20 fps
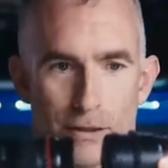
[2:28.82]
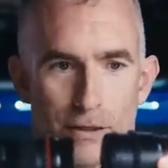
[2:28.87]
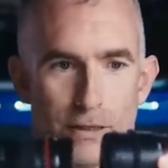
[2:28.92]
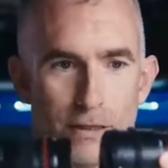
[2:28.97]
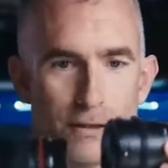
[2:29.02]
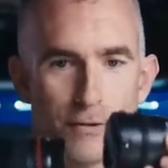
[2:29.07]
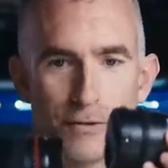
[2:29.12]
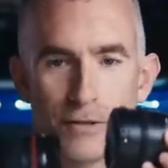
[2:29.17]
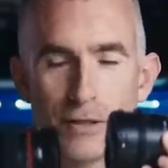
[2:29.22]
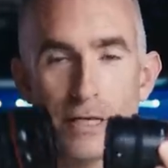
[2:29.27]

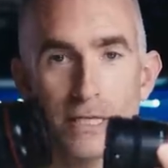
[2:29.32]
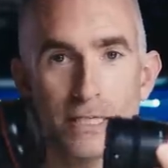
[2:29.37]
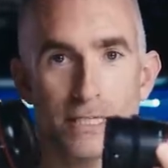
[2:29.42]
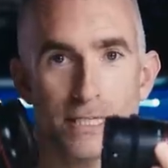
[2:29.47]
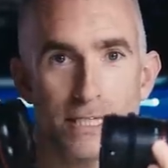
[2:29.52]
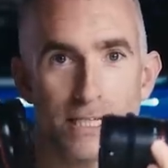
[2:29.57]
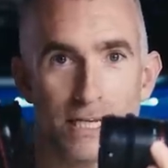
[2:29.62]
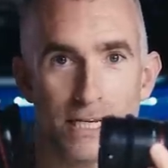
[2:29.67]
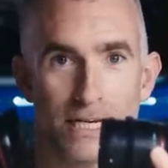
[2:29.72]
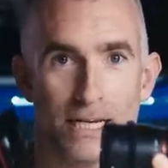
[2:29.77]

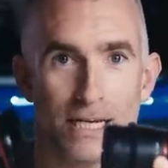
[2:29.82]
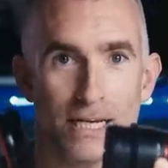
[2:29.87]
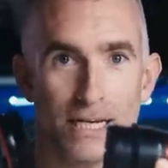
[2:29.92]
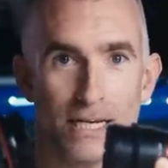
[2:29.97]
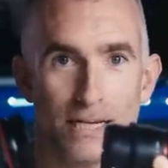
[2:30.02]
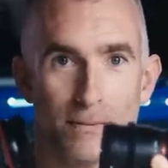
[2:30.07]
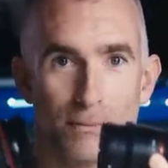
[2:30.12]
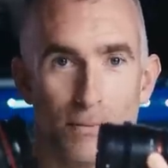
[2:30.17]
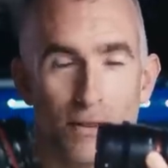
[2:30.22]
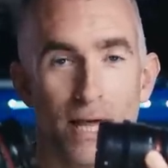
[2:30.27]
this
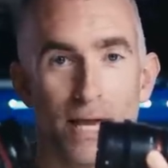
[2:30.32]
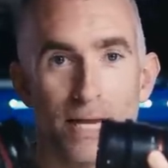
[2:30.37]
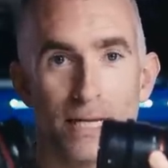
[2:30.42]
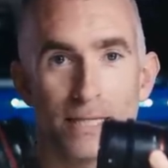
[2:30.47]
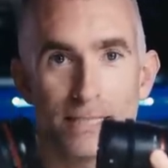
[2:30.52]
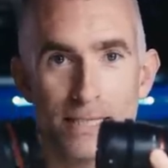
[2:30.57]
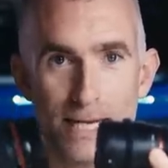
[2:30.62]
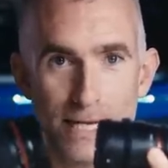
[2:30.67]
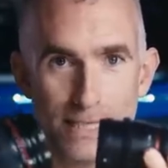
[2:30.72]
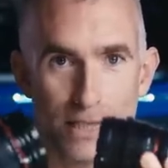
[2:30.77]

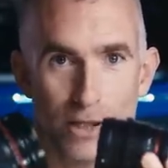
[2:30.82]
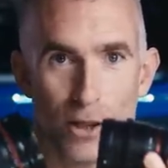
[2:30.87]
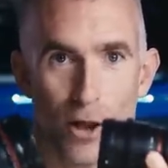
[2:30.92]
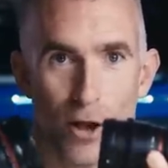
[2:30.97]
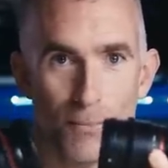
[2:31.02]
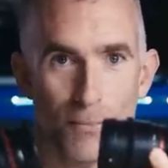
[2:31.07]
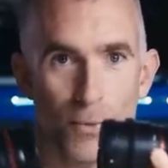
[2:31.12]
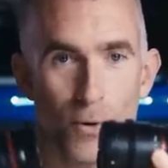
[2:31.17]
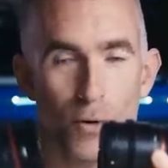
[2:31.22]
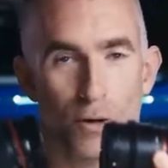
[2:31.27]
lens has a
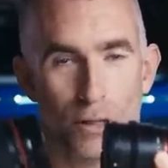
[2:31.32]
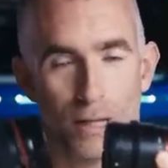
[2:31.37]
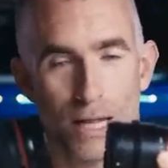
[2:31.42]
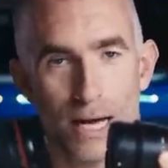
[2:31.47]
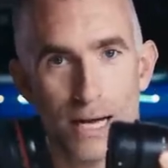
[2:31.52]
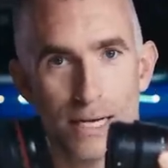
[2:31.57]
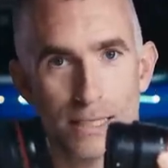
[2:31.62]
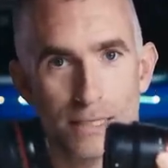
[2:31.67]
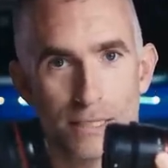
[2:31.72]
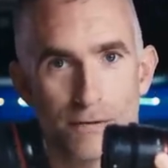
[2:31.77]
lot more
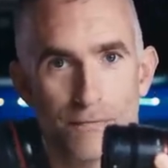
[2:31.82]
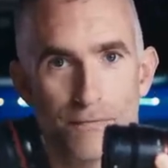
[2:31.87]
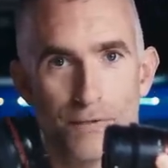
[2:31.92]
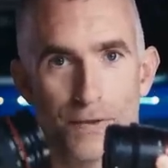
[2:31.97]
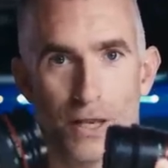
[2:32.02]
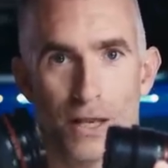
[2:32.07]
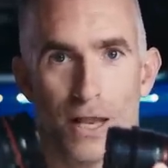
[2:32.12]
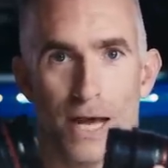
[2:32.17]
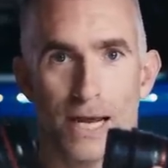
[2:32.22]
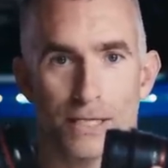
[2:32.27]
glass
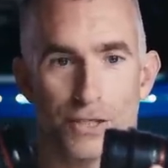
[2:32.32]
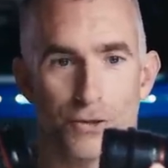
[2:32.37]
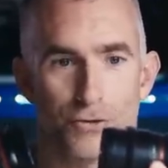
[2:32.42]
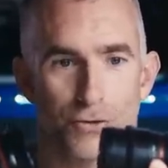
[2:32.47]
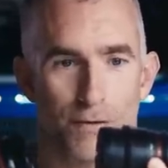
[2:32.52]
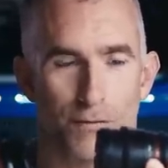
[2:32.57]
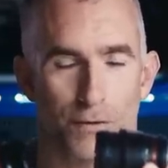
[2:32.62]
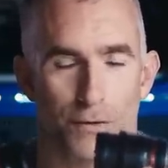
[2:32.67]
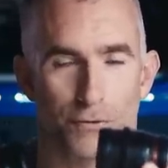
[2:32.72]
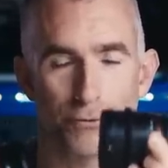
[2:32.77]
for the light to
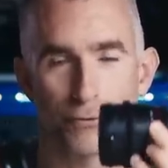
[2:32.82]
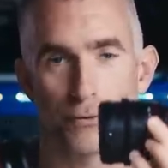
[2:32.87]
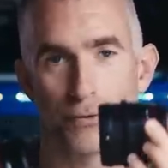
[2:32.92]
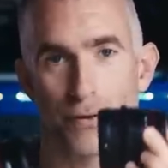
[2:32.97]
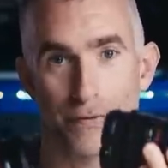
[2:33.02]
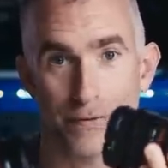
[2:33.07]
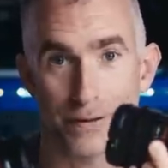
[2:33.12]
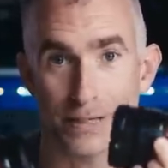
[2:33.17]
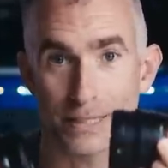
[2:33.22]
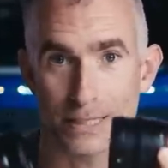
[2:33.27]
travel through
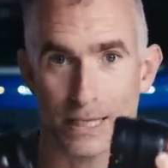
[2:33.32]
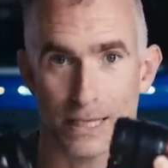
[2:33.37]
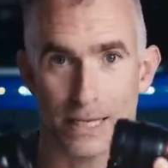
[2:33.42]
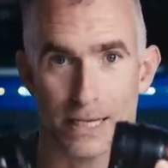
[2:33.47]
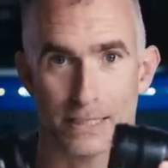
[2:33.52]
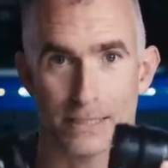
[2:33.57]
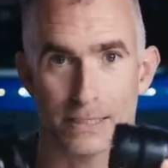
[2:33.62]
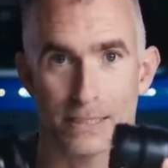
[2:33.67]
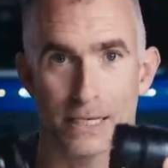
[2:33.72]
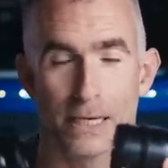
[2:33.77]
than this
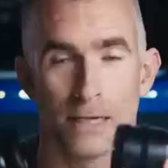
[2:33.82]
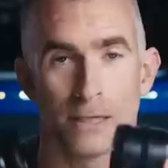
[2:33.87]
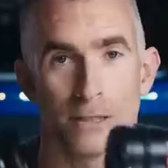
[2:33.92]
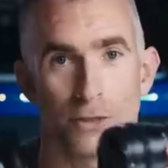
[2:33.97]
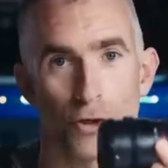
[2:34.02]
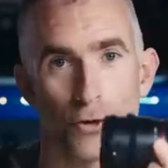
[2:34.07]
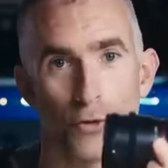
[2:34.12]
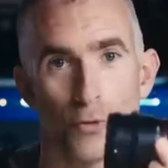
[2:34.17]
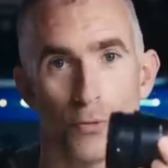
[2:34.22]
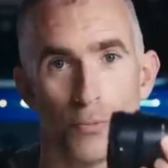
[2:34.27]
lens.
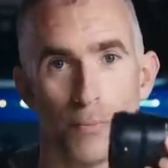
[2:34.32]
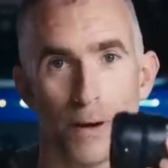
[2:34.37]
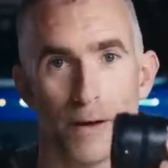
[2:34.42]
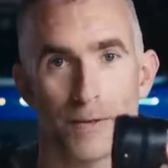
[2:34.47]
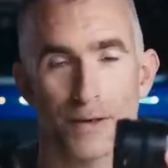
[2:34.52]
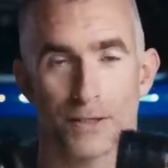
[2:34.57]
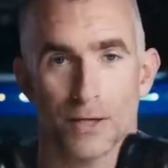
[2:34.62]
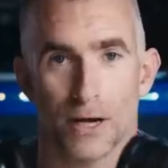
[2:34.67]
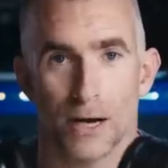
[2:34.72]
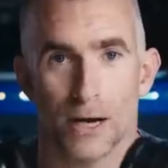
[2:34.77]
So by
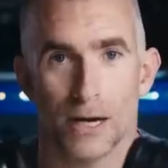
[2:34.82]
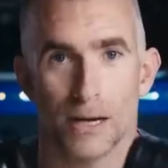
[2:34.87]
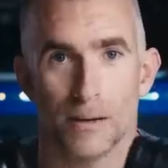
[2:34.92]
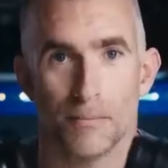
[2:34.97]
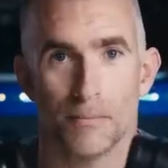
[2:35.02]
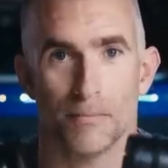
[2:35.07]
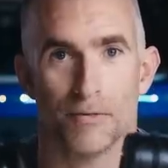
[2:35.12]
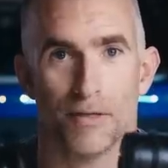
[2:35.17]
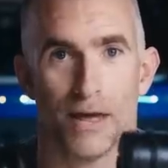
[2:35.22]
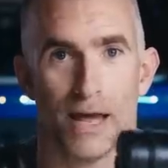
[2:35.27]
the
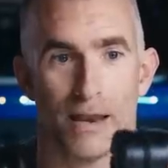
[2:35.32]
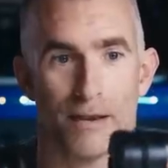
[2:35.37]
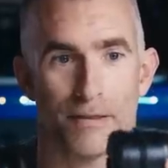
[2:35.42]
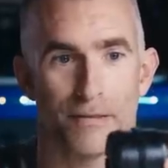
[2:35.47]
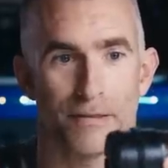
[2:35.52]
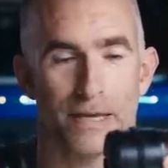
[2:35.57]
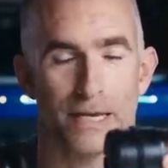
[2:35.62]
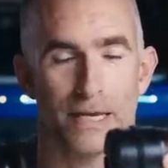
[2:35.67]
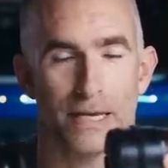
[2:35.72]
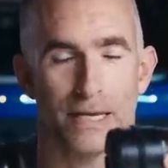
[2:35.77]
time
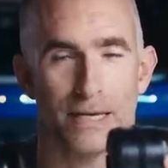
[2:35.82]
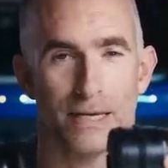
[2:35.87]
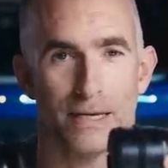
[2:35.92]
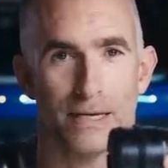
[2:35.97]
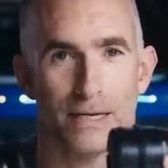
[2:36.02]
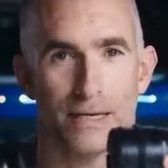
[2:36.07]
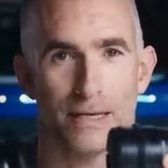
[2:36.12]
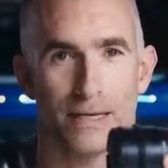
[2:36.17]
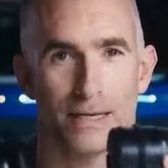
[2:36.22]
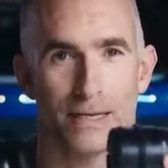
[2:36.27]
that
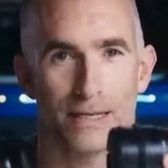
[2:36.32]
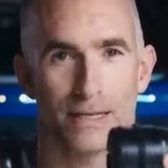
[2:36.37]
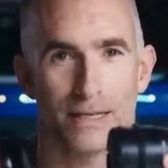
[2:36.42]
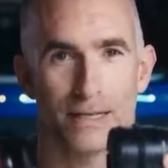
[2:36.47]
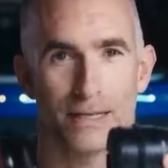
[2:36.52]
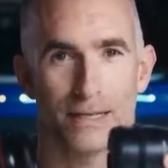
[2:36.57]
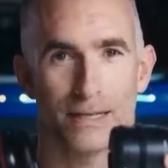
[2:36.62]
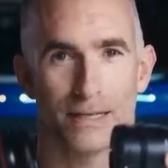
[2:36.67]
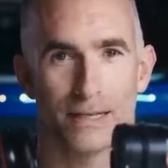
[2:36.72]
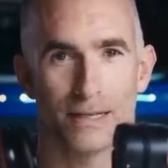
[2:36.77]
the
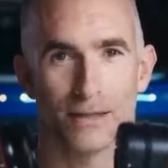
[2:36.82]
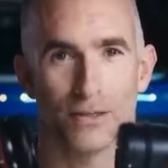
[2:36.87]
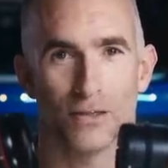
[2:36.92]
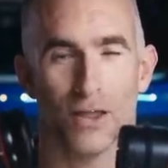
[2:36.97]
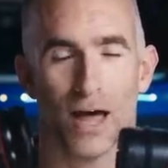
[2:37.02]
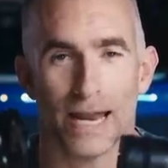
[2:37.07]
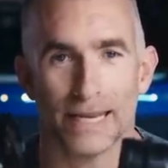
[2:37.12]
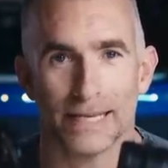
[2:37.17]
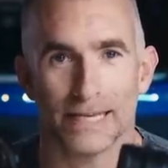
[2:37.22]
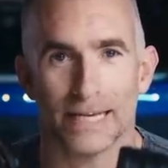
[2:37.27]

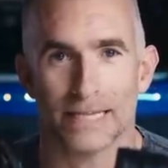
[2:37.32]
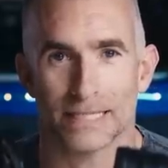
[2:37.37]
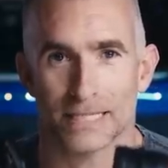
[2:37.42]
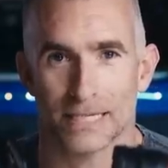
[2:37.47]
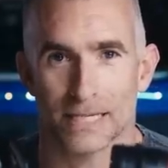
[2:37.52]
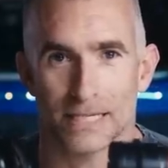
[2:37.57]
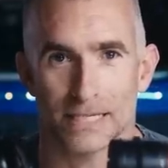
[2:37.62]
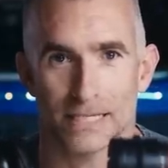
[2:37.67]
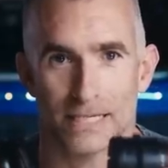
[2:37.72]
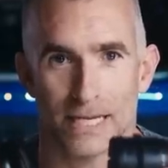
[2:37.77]
light gets
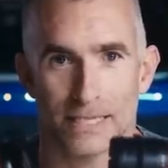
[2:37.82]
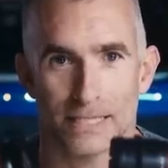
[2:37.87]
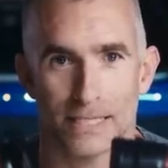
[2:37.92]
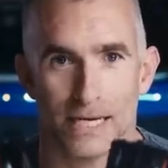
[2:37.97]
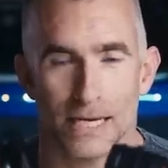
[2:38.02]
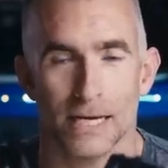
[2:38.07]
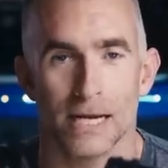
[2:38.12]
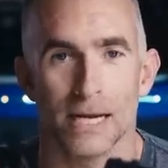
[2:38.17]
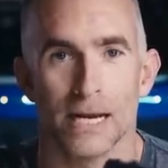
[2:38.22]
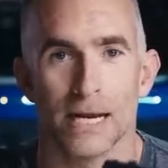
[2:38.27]
to the
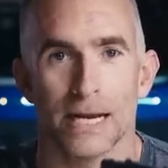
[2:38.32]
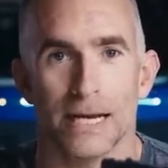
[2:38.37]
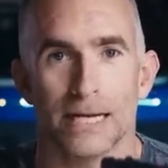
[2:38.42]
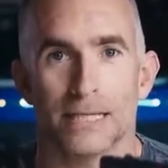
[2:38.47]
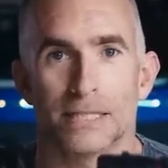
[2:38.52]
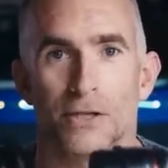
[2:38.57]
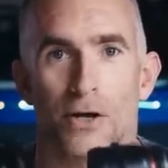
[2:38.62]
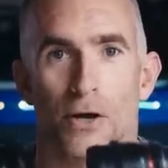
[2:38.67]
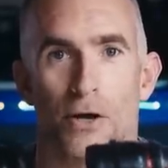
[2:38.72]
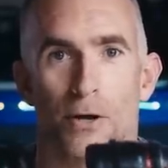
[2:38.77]
sensor,
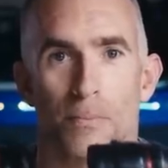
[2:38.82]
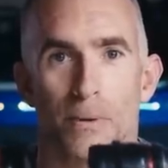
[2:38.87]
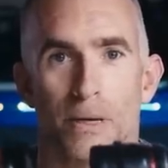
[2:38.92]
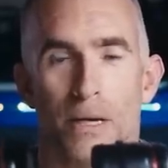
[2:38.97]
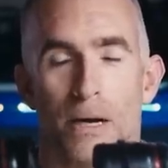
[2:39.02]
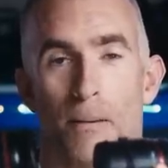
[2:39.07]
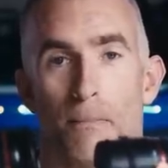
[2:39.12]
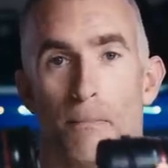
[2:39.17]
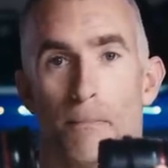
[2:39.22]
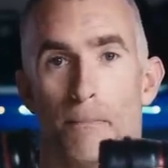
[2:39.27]
it's going to
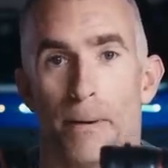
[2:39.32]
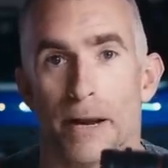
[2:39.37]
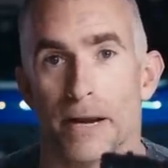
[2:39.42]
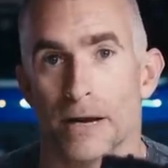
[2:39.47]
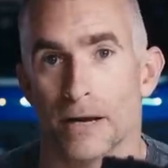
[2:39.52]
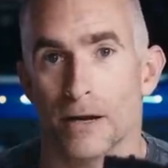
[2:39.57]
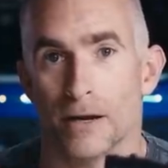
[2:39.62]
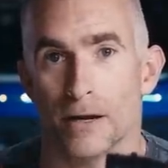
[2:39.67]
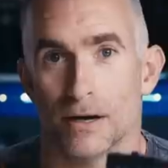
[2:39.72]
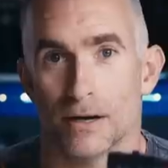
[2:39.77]
be a
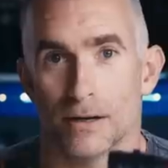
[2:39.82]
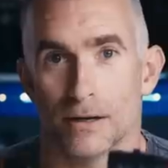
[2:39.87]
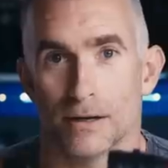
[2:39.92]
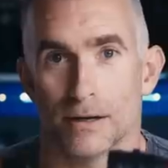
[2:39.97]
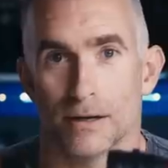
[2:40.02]
better